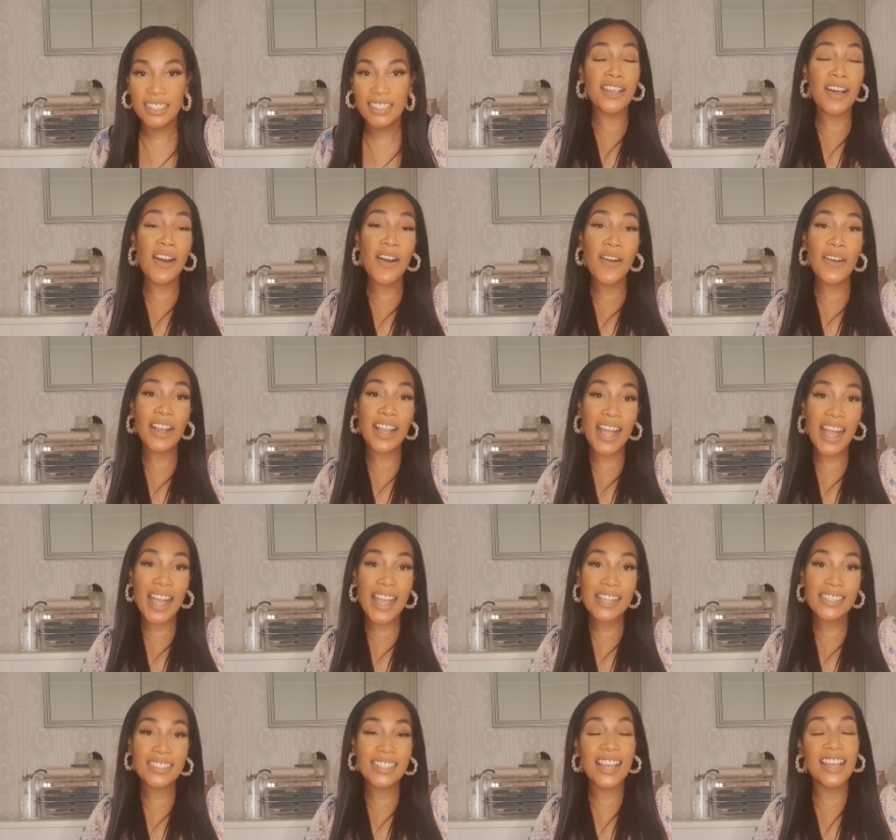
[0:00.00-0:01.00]
Oh
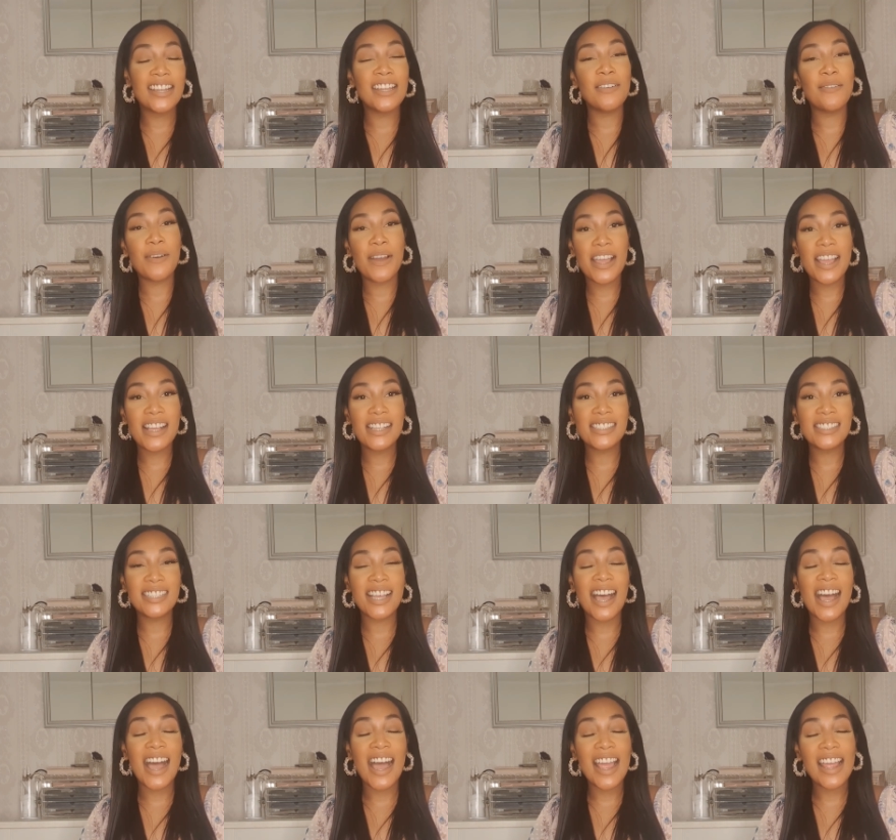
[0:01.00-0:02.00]
guys, anyways,
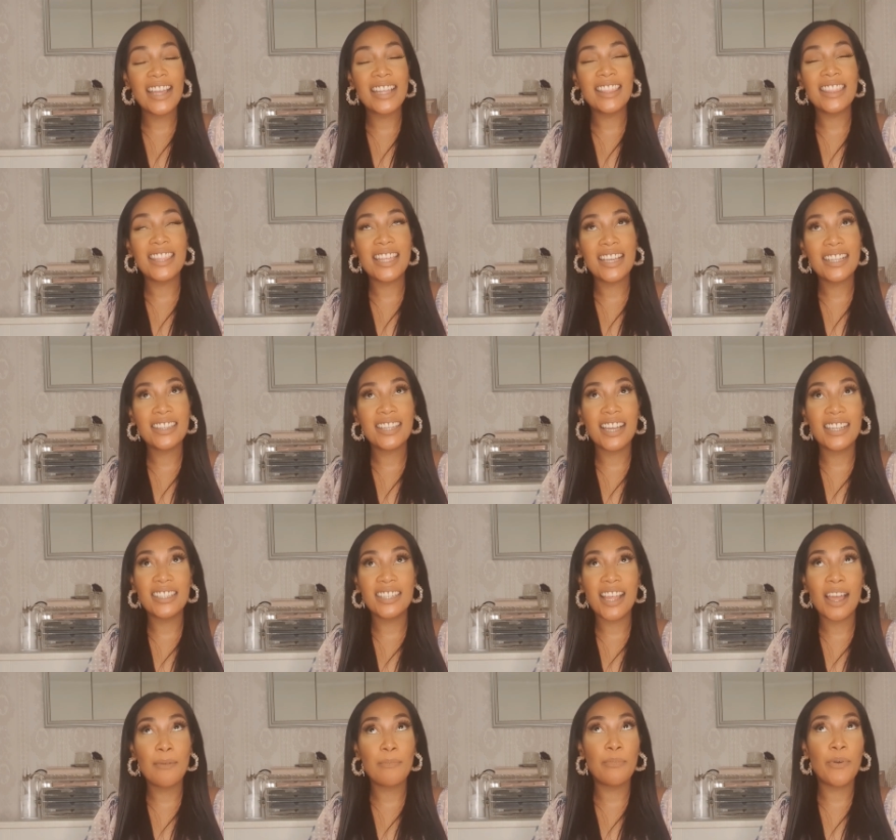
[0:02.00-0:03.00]
I think that
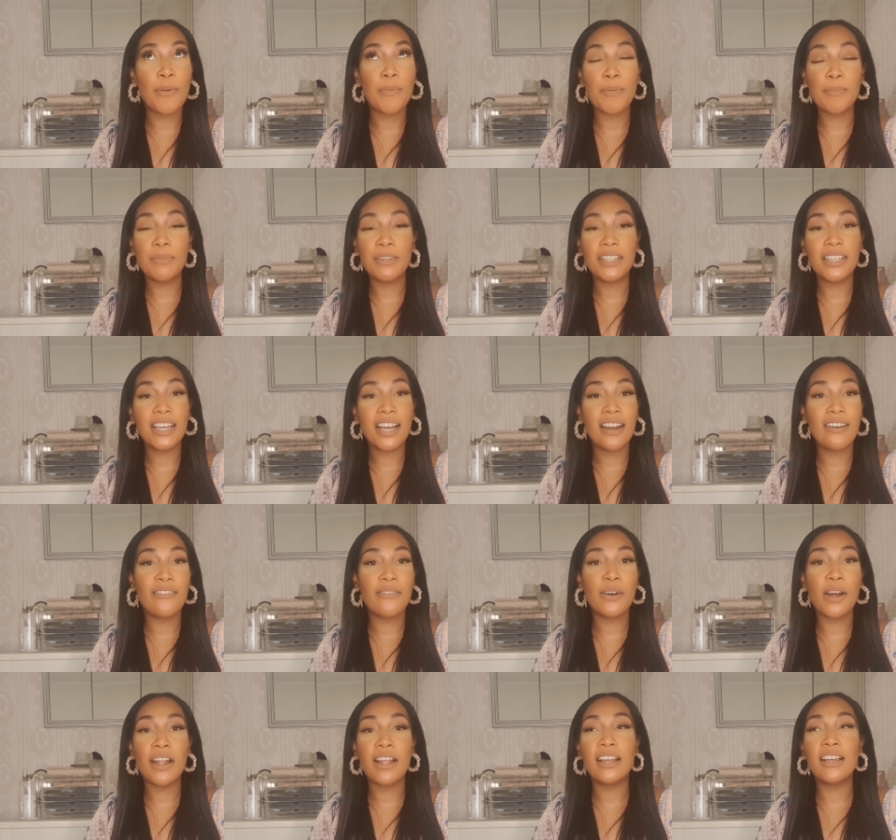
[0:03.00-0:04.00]
there are probably
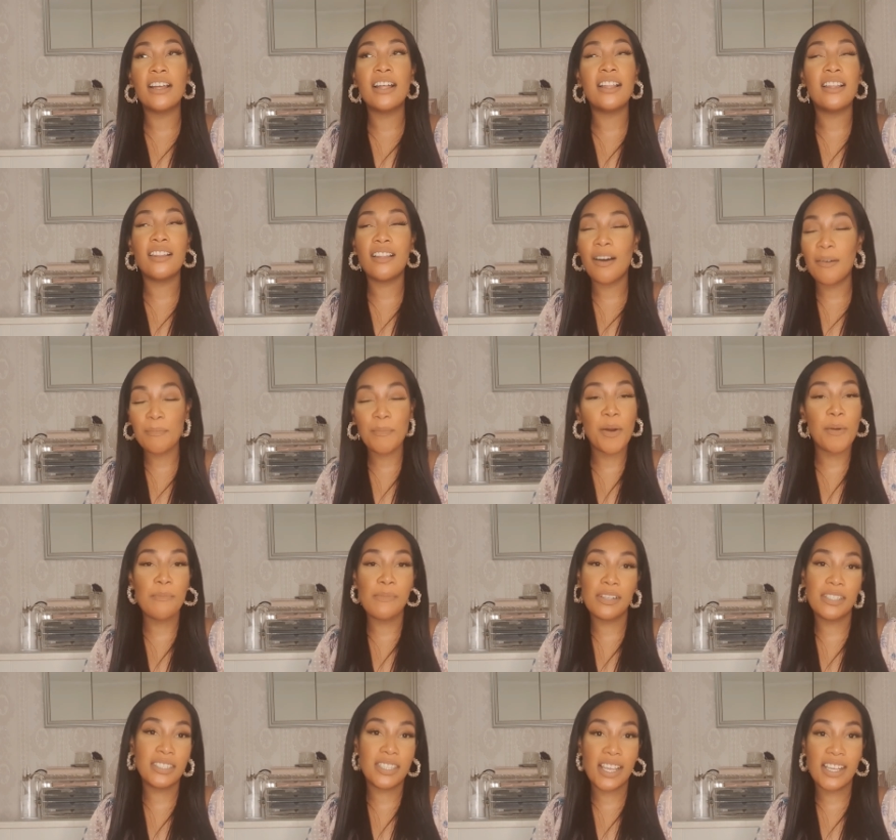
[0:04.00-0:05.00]
a lot more
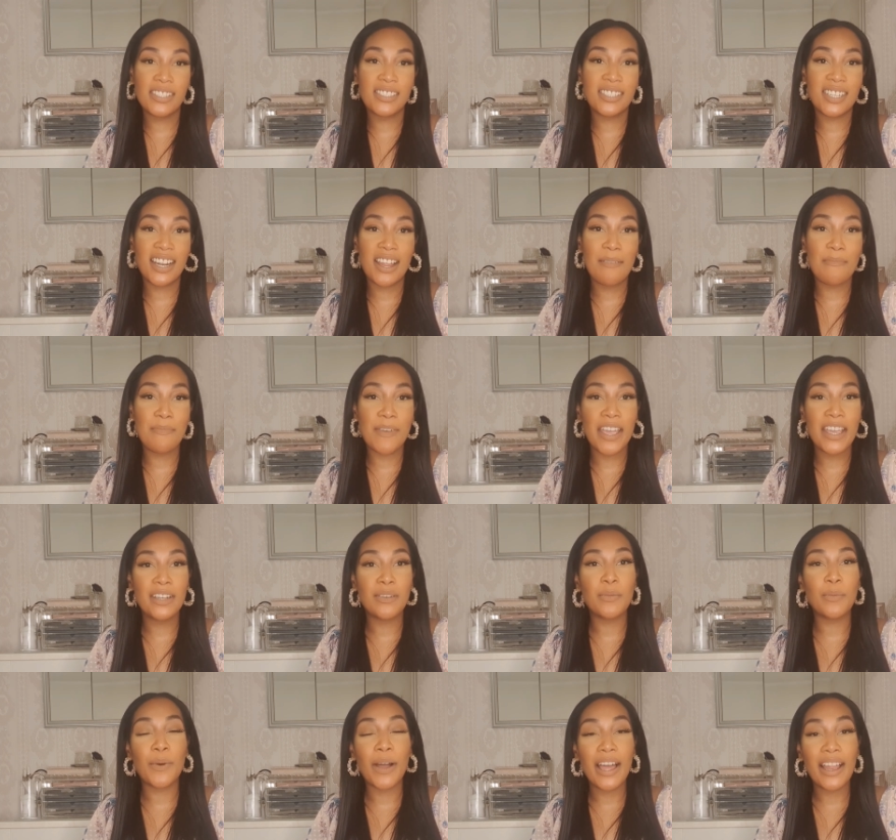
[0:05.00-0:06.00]
mistakes that I
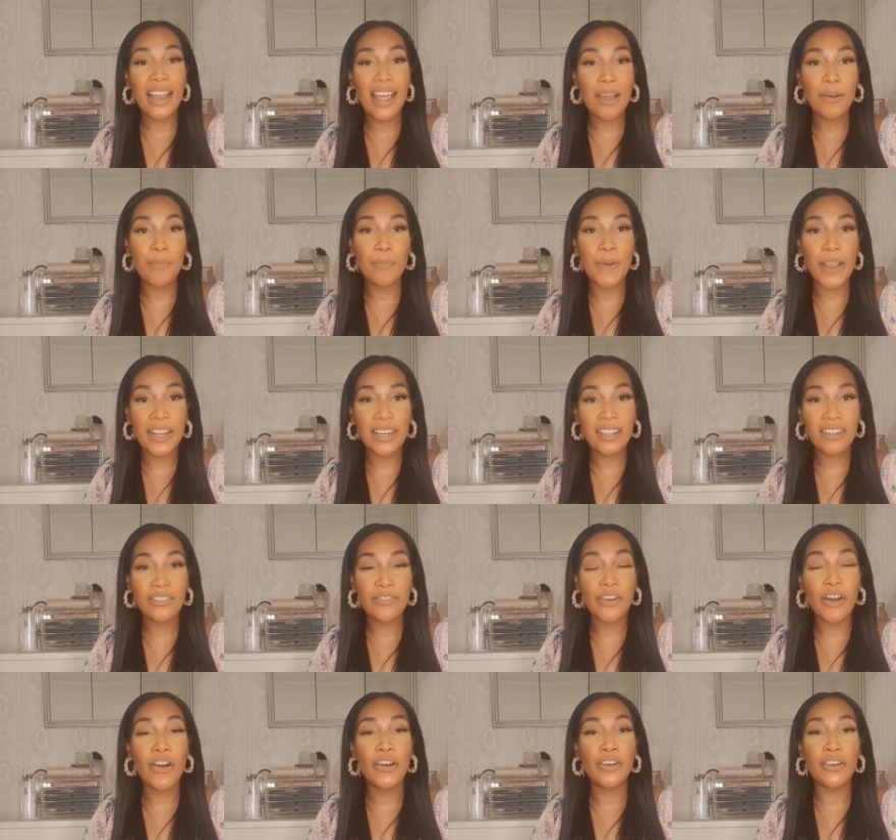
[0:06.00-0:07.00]
made while I waited
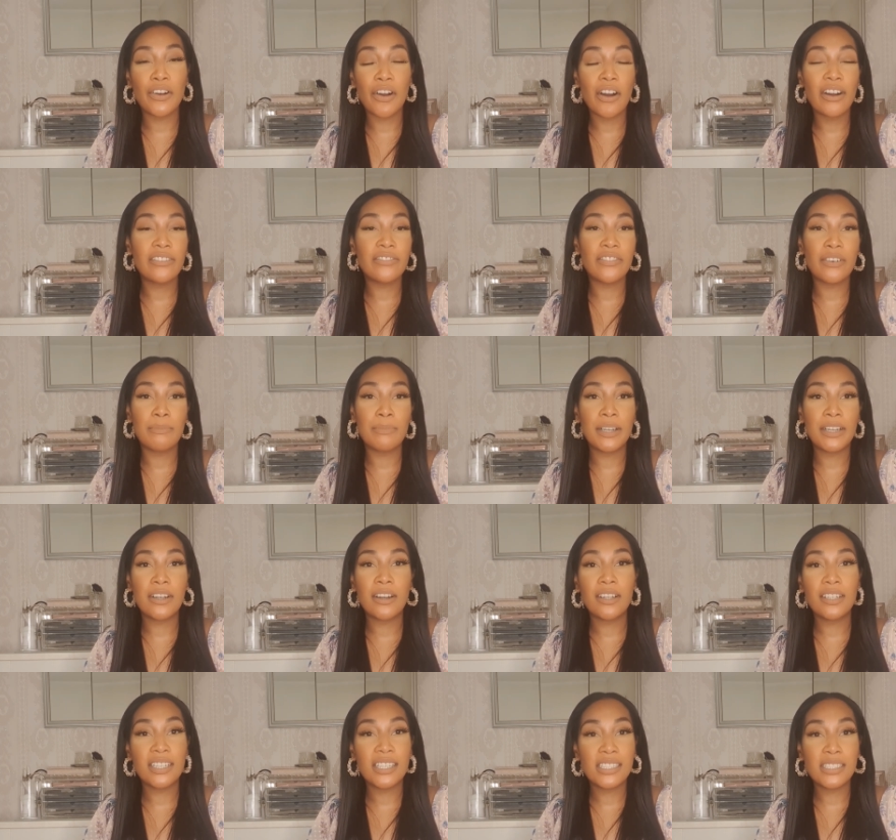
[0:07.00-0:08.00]
on God for my
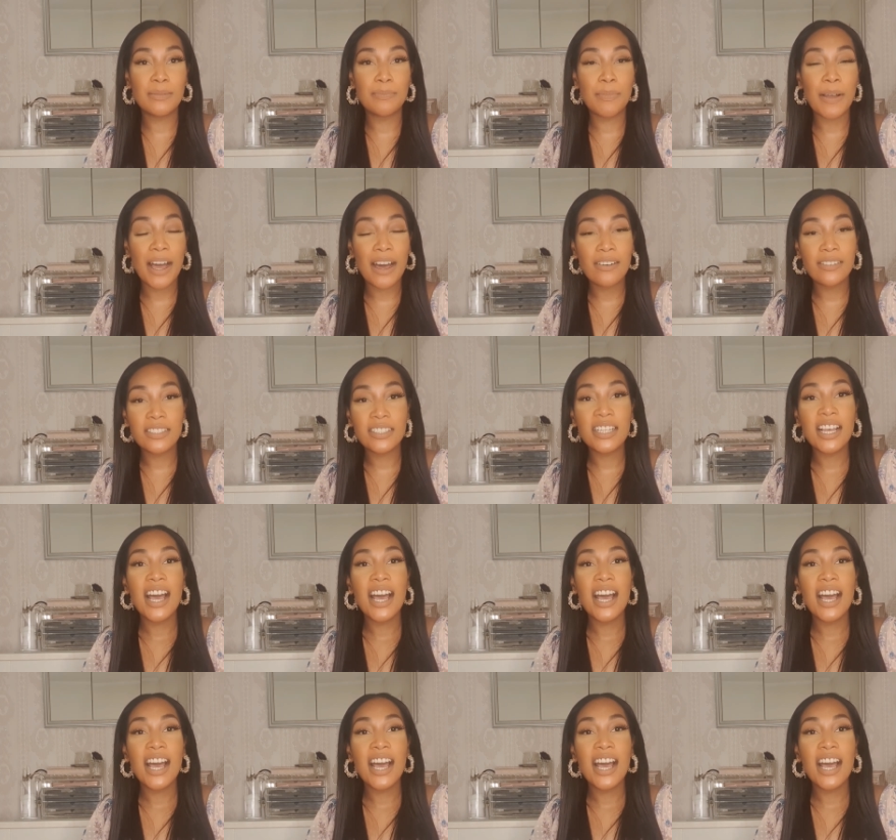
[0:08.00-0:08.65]
godly spouse.